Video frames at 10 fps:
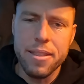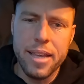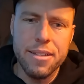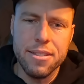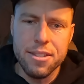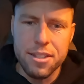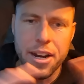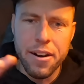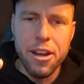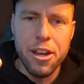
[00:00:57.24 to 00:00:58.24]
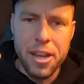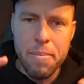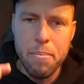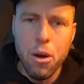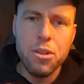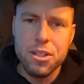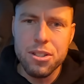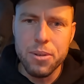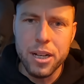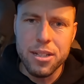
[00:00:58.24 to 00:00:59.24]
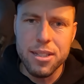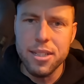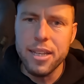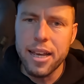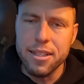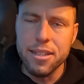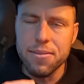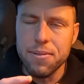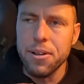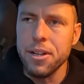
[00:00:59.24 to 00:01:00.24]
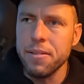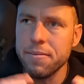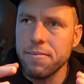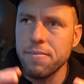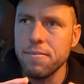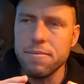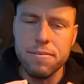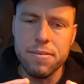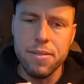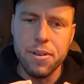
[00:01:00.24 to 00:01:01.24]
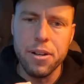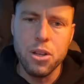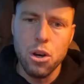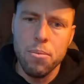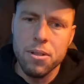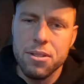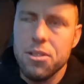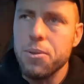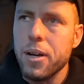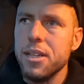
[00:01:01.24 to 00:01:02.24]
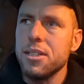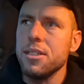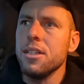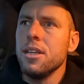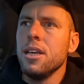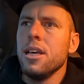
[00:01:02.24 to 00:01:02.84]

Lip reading: that's the scenario in most situations in Tassie. It's a very common situation,